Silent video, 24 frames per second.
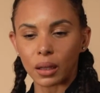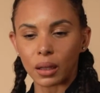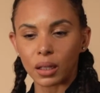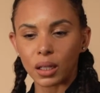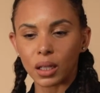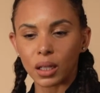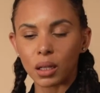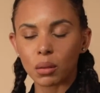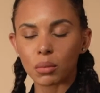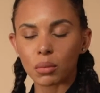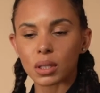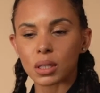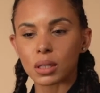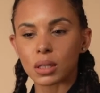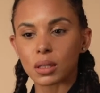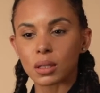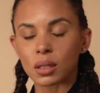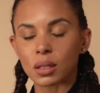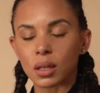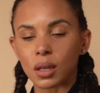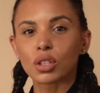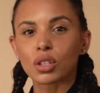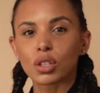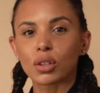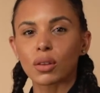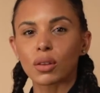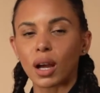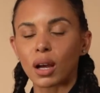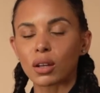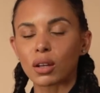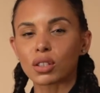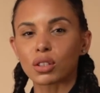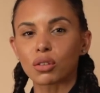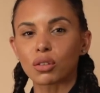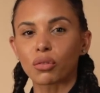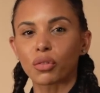I think it was
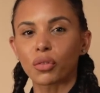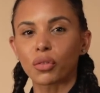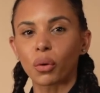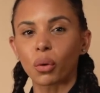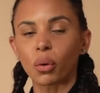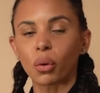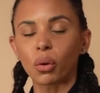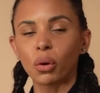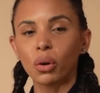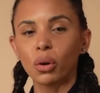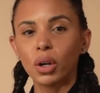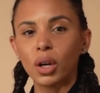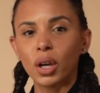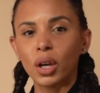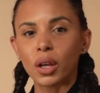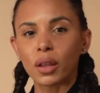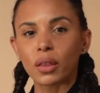2004,